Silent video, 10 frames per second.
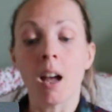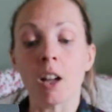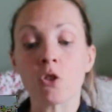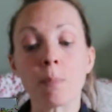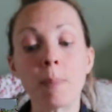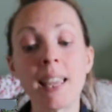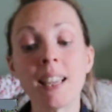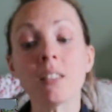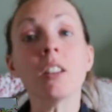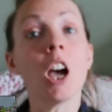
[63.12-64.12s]
a
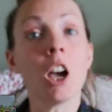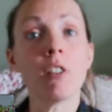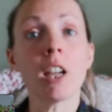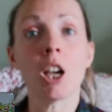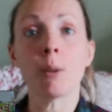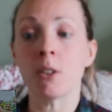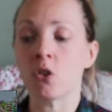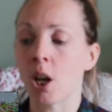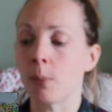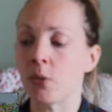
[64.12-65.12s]
trapeze and hurry home in
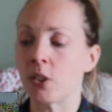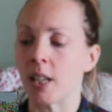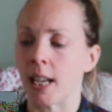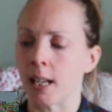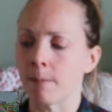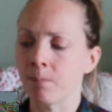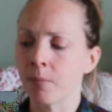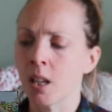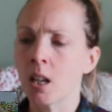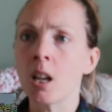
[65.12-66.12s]
time for tea.
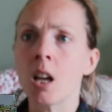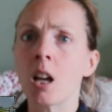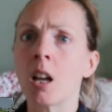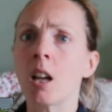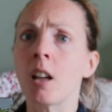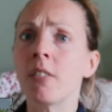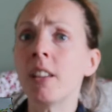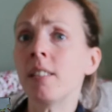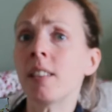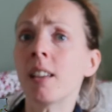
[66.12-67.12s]

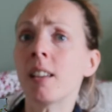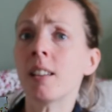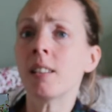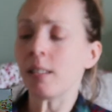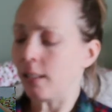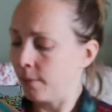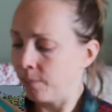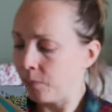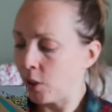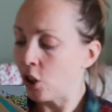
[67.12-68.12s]
Vincent!
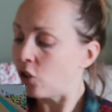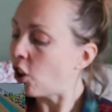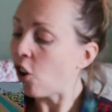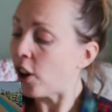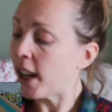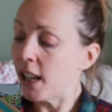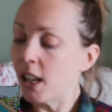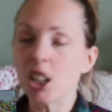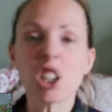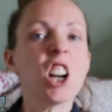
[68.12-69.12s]
Sorry,
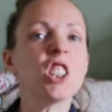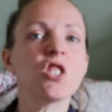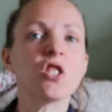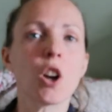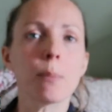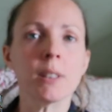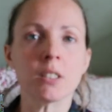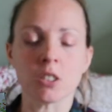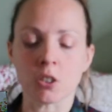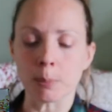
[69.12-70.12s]
can't stop,
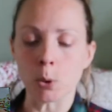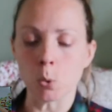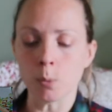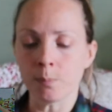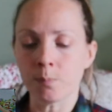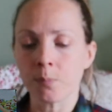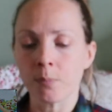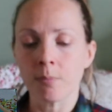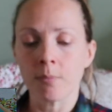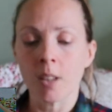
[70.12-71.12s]
Mr. Small.
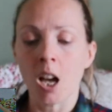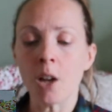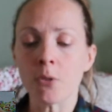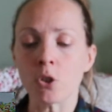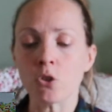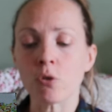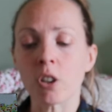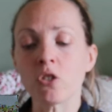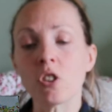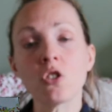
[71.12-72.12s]
I've got to
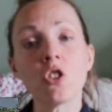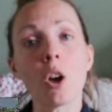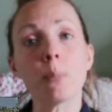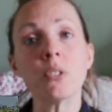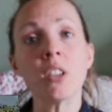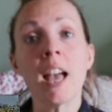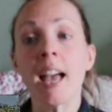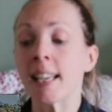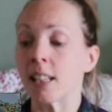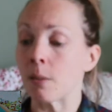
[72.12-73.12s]
rush to the shops
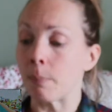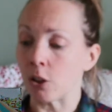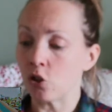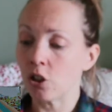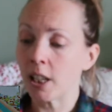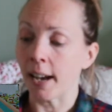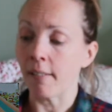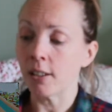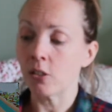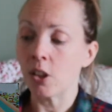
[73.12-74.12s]
and get a bunch of
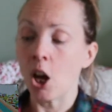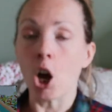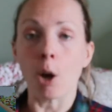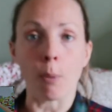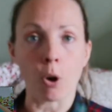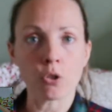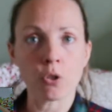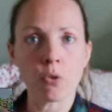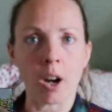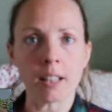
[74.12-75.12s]
carrots, a box
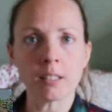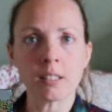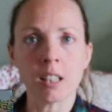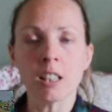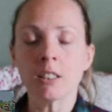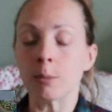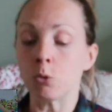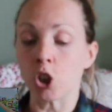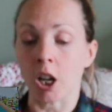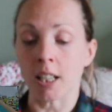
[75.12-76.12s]
of rice, some
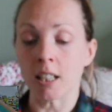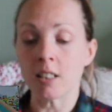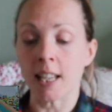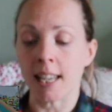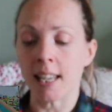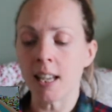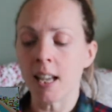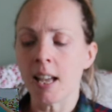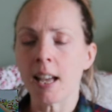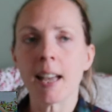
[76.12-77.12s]
china tea,
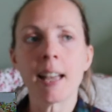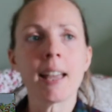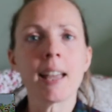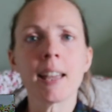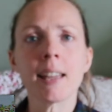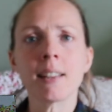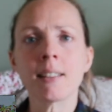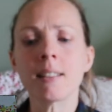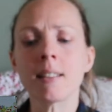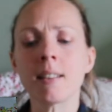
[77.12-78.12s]

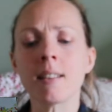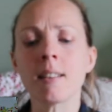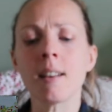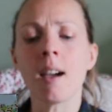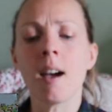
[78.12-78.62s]
and